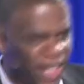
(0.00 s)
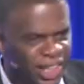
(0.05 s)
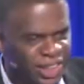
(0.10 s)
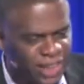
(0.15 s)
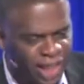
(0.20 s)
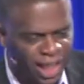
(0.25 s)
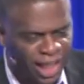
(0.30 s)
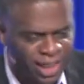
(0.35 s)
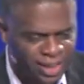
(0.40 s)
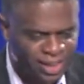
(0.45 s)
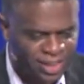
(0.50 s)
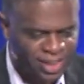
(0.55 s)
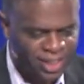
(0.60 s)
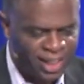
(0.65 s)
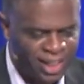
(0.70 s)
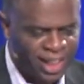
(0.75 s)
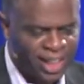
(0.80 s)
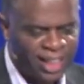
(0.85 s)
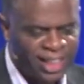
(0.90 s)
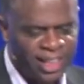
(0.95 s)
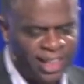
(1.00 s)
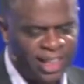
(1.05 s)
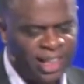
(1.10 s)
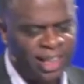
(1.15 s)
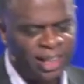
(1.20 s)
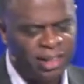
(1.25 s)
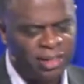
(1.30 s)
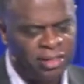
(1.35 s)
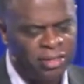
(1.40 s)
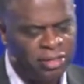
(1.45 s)
James.
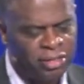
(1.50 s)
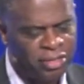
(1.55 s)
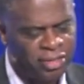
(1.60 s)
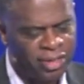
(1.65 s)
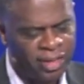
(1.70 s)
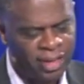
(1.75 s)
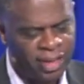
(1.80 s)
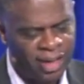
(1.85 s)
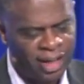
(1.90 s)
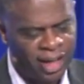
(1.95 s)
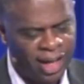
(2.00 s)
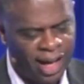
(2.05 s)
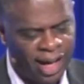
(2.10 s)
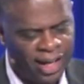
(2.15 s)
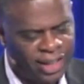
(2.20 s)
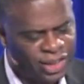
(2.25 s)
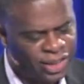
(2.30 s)
Give and